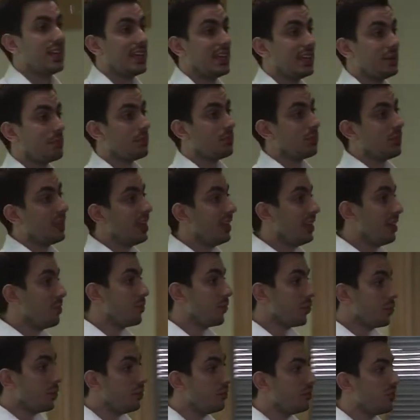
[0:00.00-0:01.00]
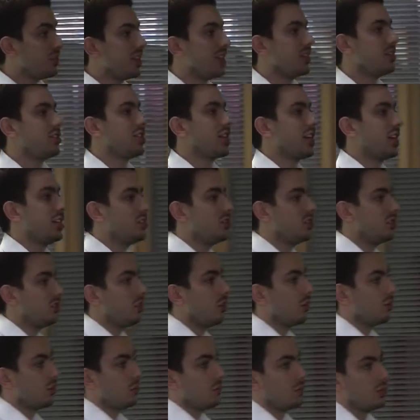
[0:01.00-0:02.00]
it improved the education
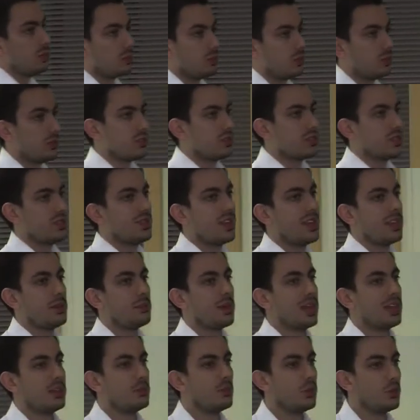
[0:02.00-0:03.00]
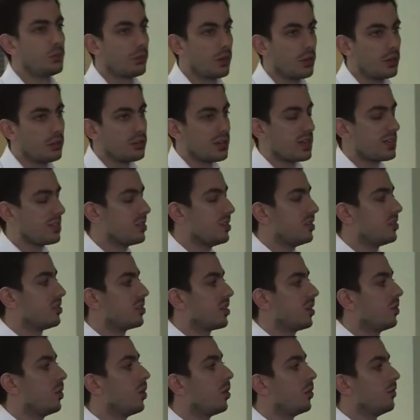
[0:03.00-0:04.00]
of pupils and they made more progress and
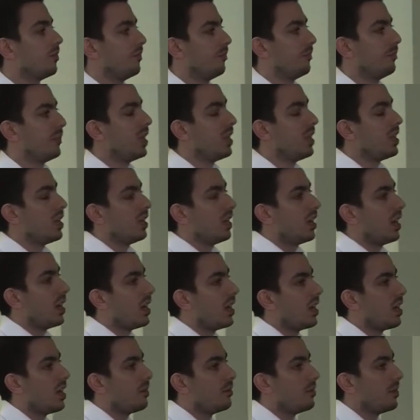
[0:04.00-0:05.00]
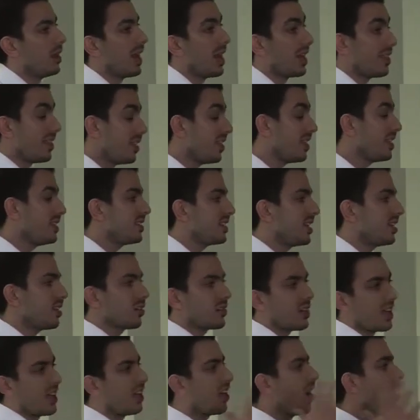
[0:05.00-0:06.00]
so on. And then they said,
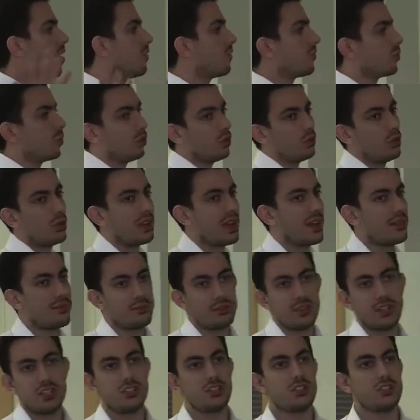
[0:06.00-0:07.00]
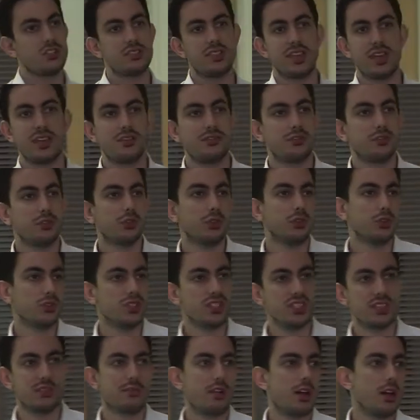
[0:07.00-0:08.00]
okay, overall, on average, therefore,
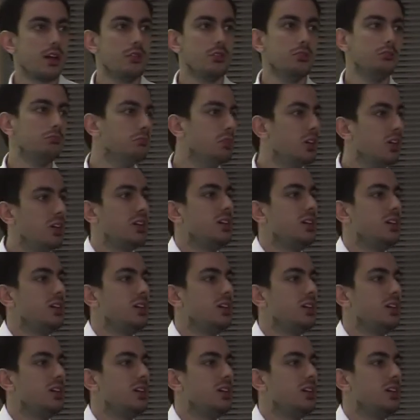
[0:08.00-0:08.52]
zero